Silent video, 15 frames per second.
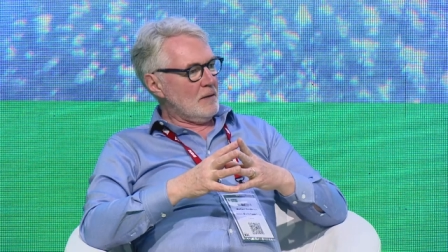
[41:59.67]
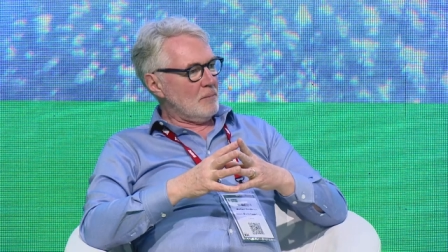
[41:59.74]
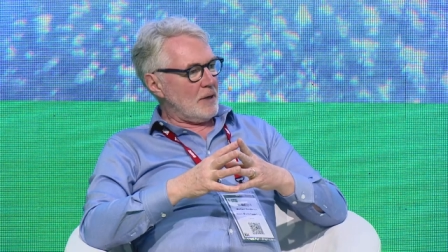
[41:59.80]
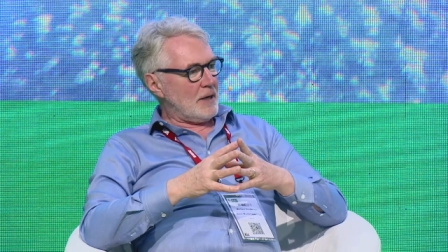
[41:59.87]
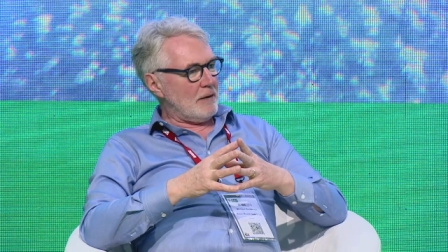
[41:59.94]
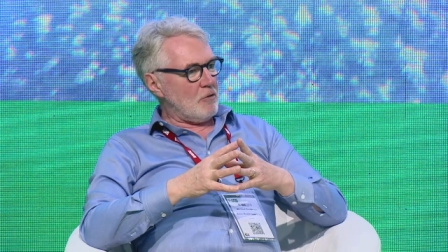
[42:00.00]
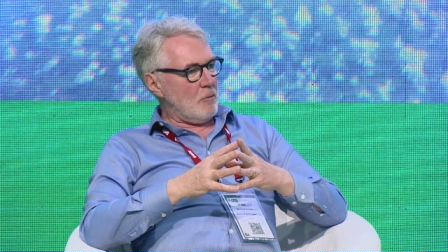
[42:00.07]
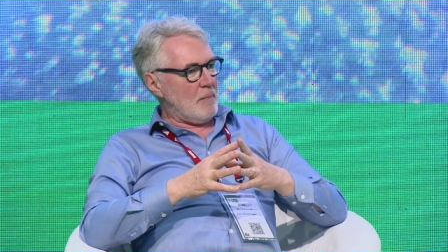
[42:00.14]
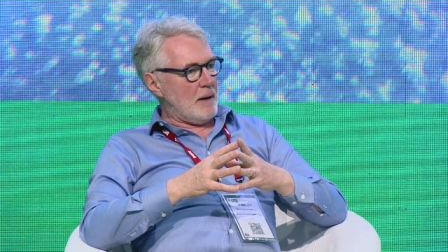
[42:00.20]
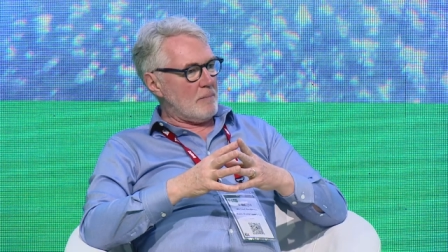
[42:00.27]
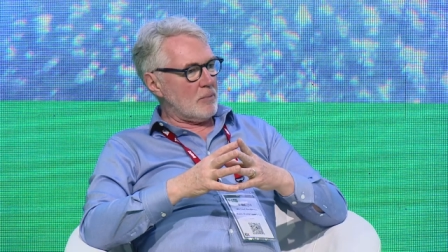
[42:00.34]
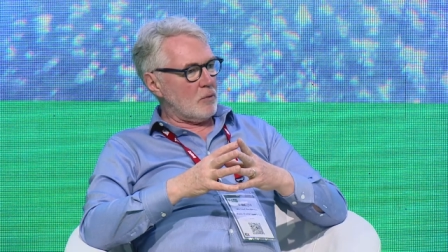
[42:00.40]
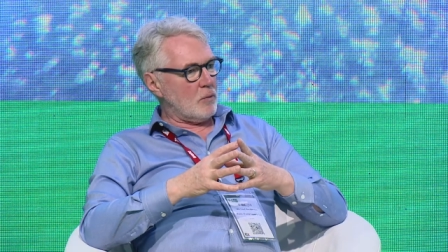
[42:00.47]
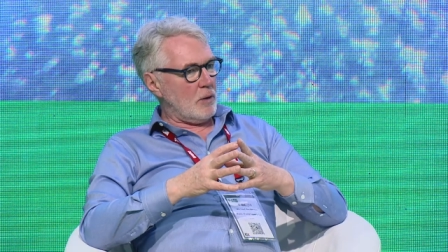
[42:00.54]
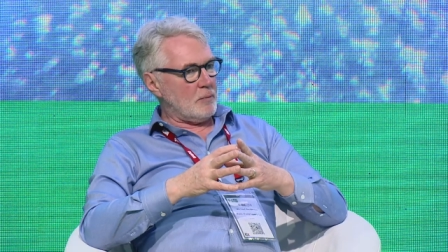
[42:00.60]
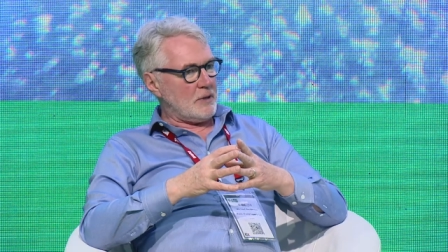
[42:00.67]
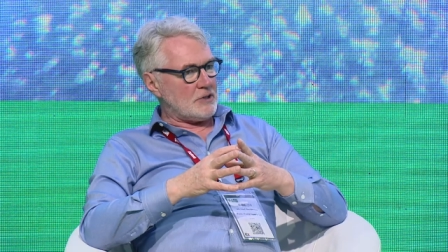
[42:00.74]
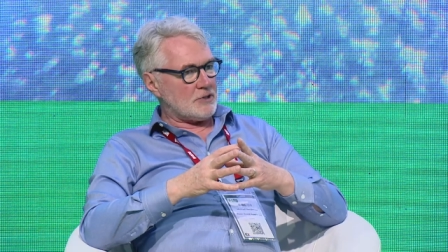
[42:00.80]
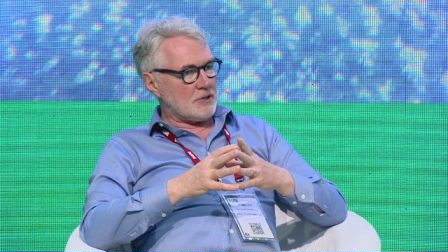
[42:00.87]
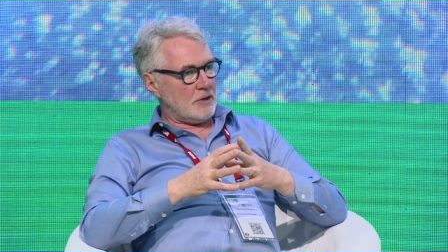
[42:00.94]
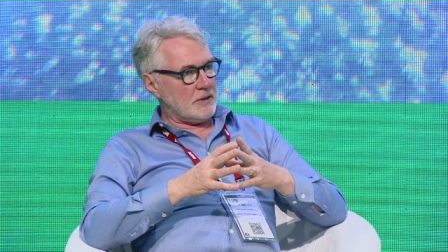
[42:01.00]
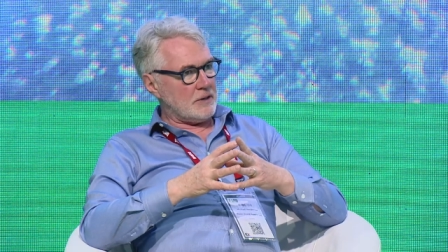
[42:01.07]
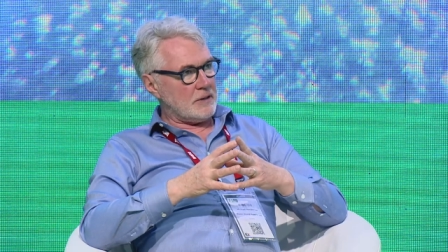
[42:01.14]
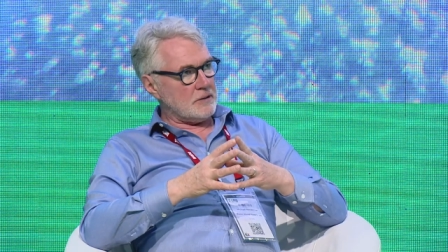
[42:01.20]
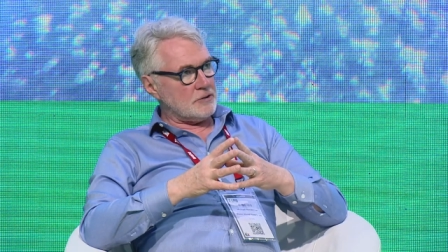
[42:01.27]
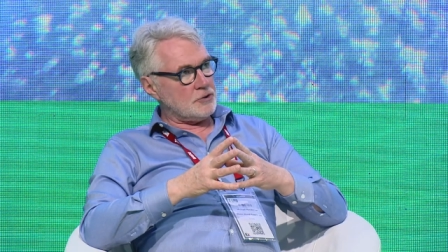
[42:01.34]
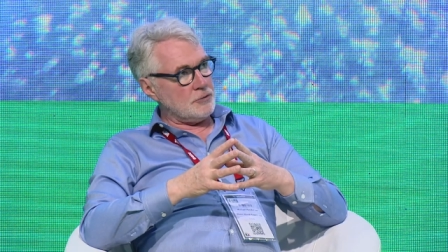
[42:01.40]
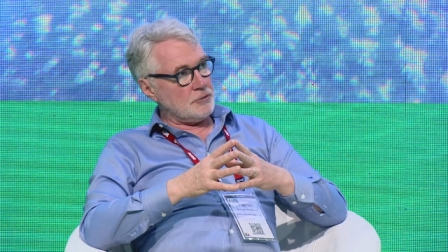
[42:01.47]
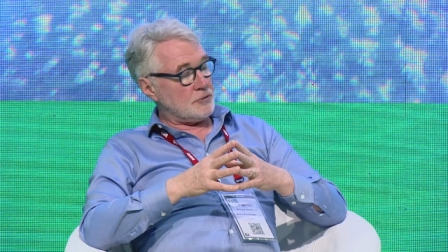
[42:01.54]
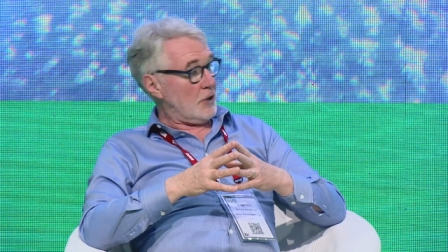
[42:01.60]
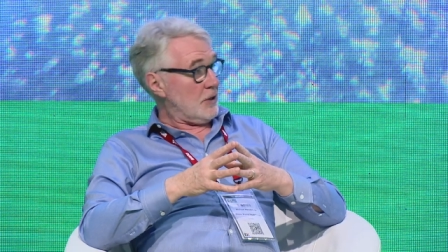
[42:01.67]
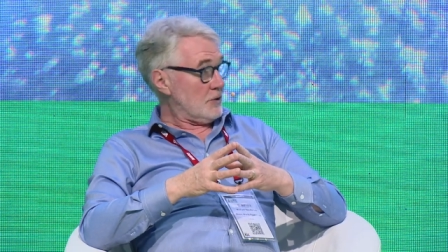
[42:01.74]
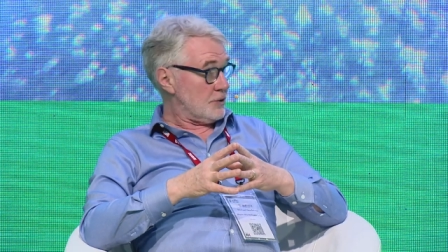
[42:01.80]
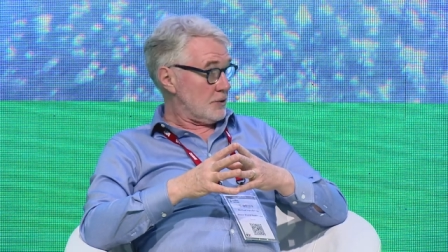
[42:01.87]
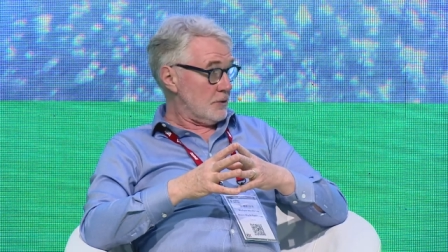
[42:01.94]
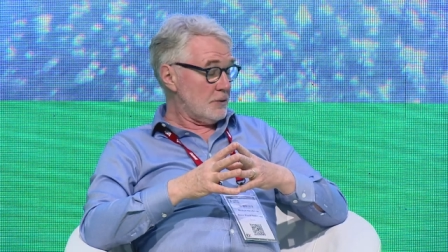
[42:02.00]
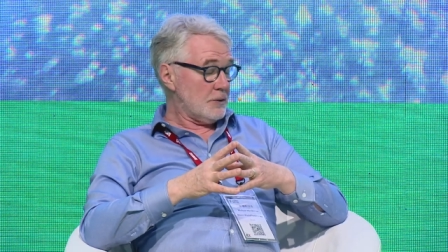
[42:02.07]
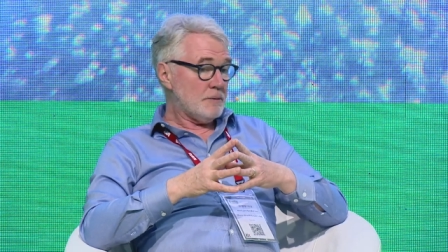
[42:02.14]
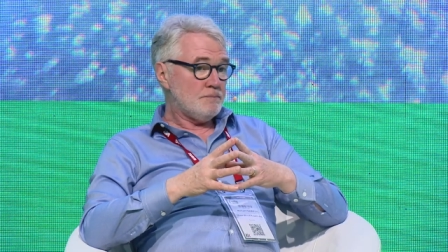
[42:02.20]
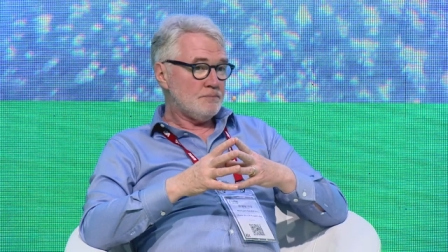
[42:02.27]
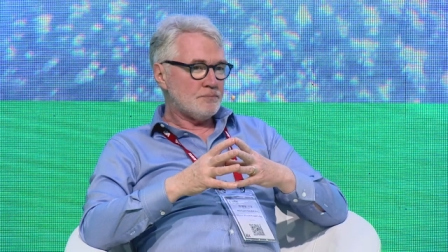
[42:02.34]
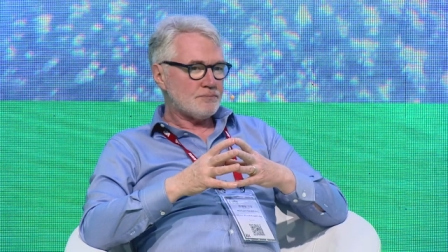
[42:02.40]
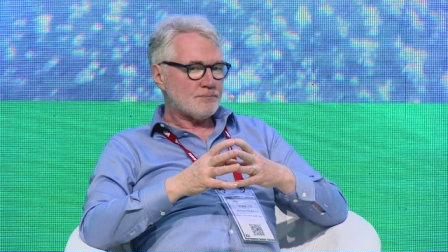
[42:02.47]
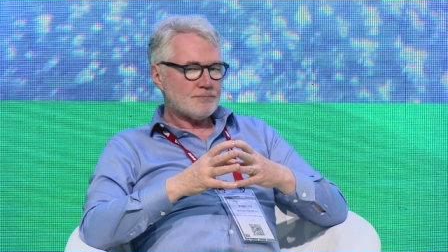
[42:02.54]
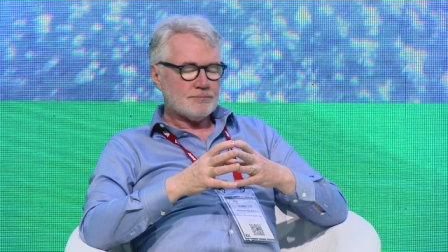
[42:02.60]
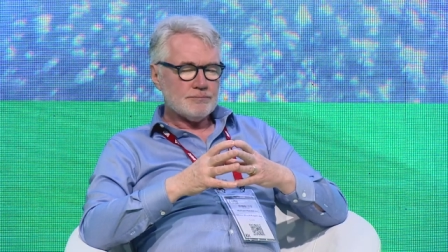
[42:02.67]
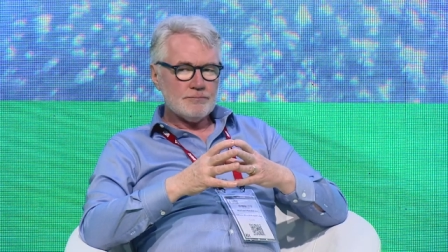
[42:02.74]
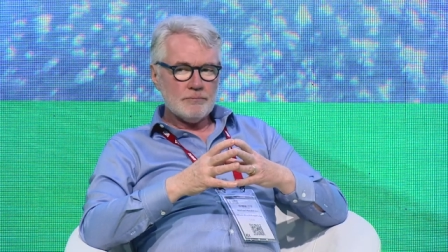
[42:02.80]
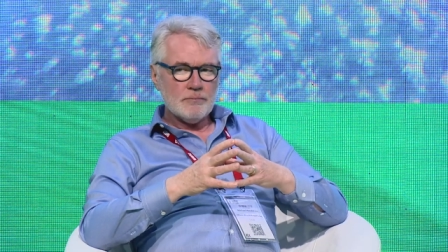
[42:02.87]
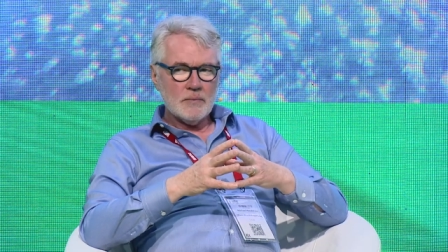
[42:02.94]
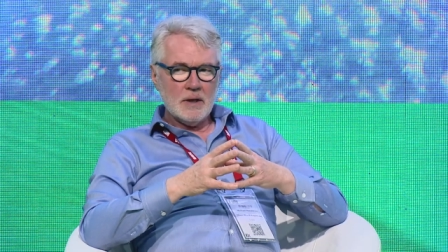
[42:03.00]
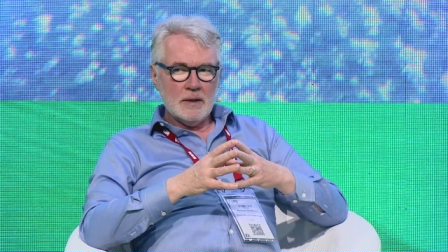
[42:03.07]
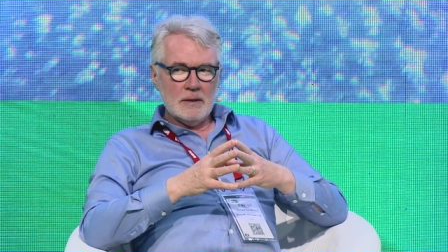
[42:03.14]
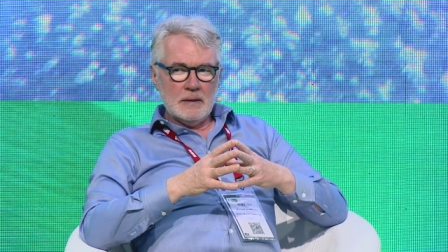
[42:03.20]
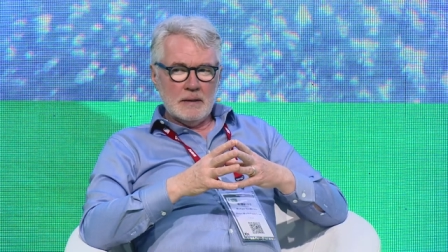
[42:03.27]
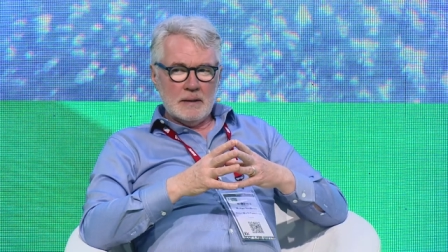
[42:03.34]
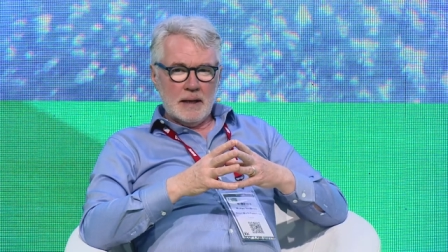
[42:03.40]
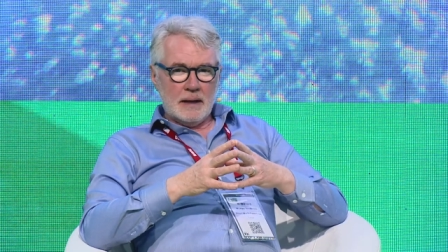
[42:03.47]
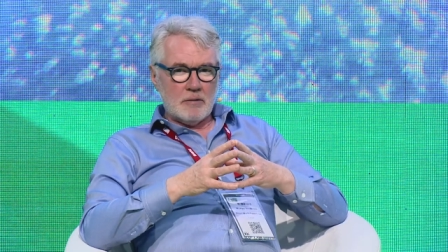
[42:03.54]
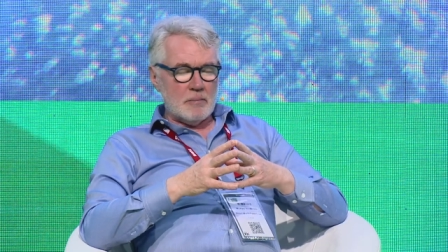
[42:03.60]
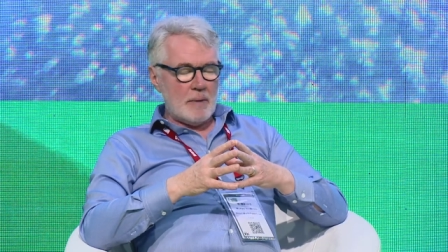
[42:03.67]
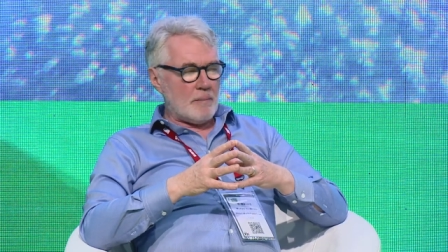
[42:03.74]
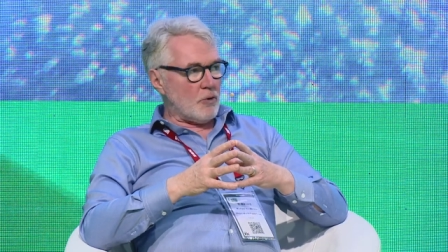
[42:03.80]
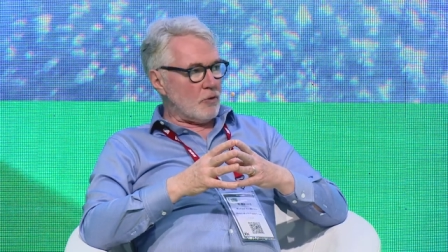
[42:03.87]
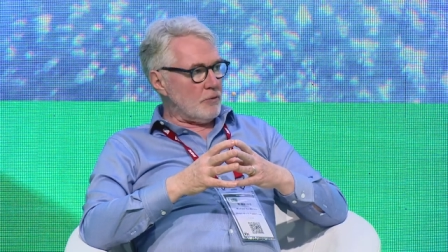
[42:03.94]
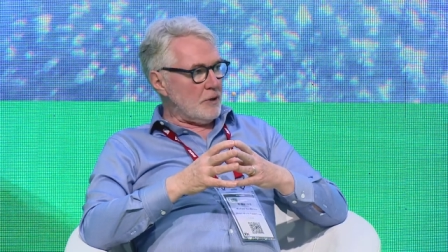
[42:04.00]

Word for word: But I remember when we started in two thousand. I remember